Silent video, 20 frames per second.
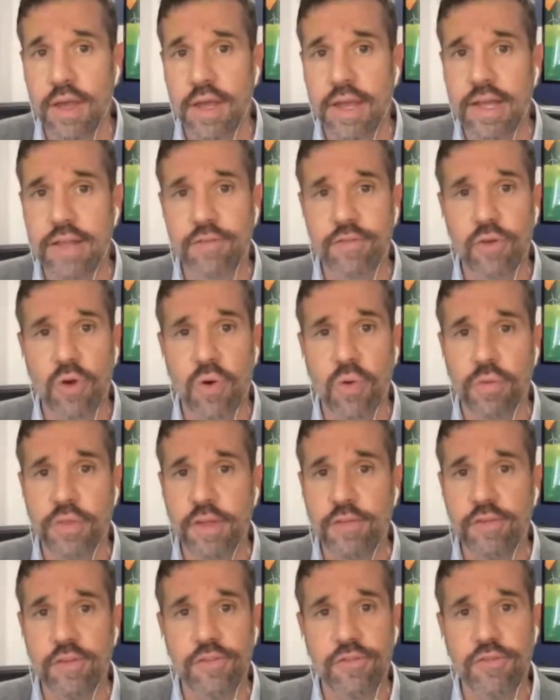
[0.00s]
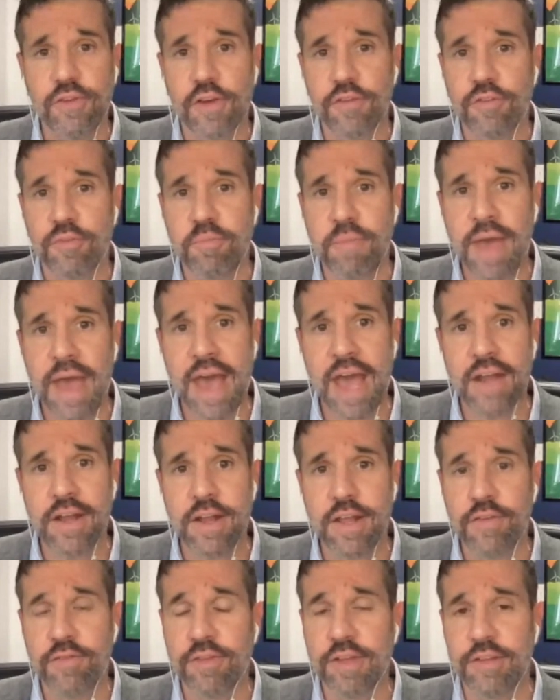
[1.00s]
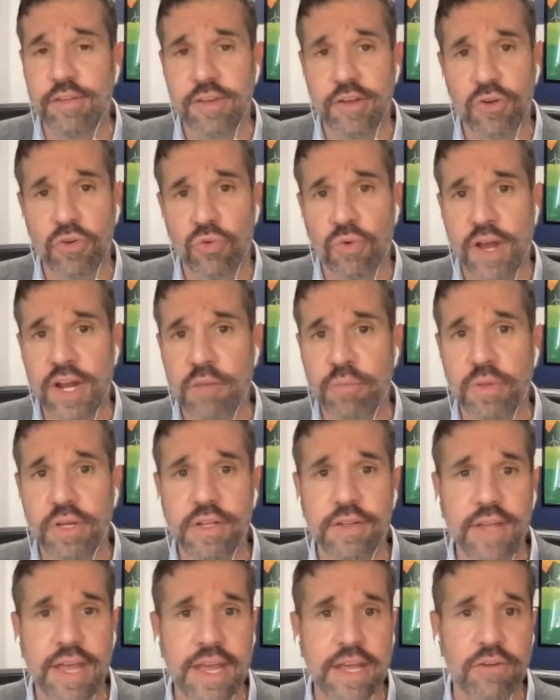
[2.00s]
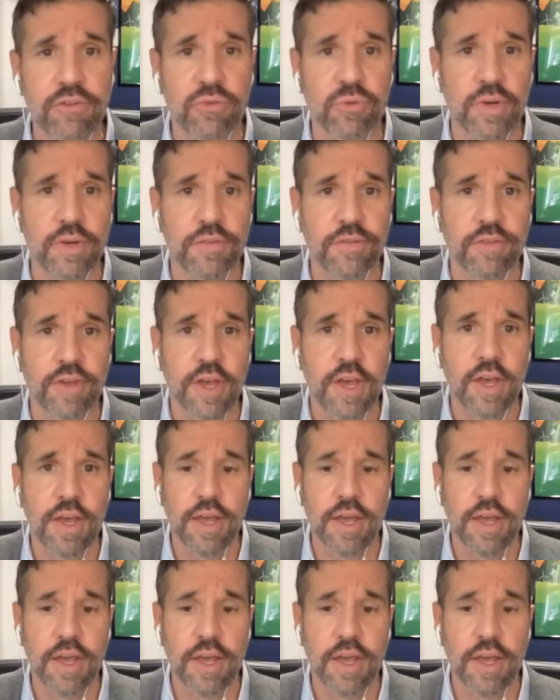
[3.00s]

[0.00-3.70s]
And so this is just madness. It's incredibly dangerous.